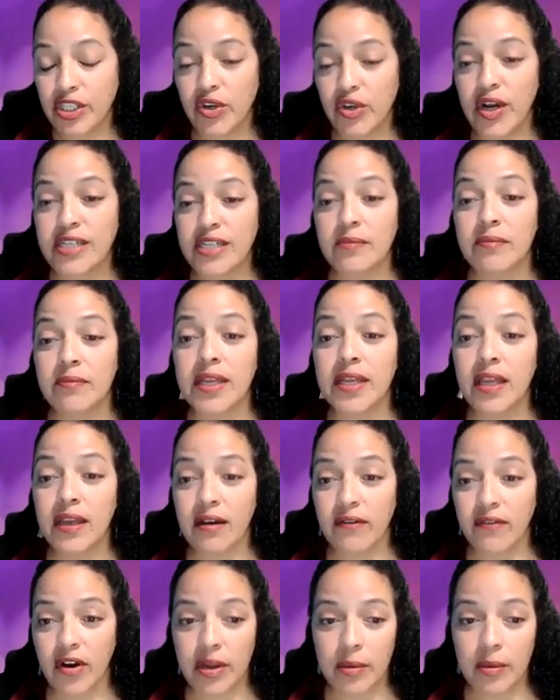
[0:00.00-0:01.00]
across many
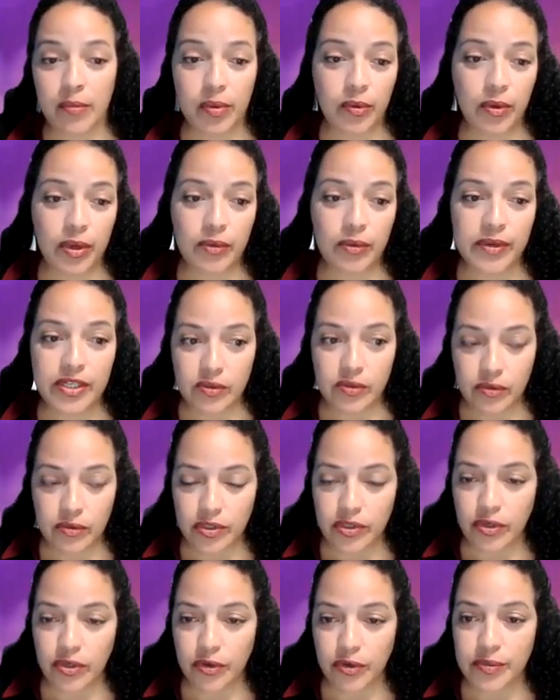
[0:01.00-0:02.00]
of our employee
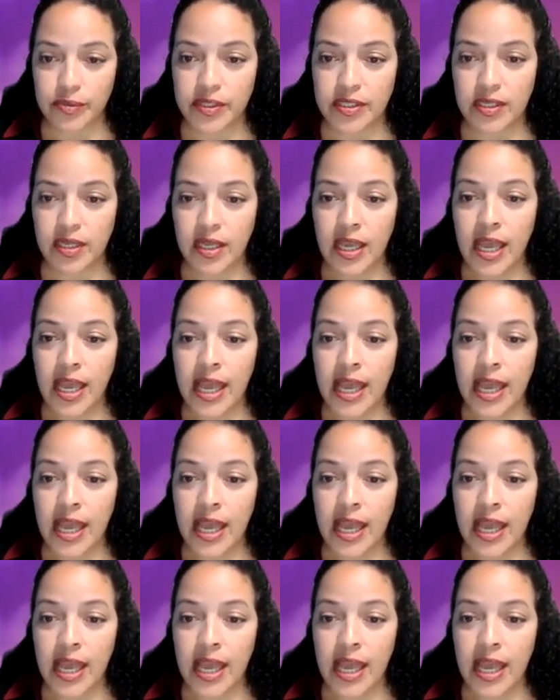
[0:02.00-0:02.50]
resource groups.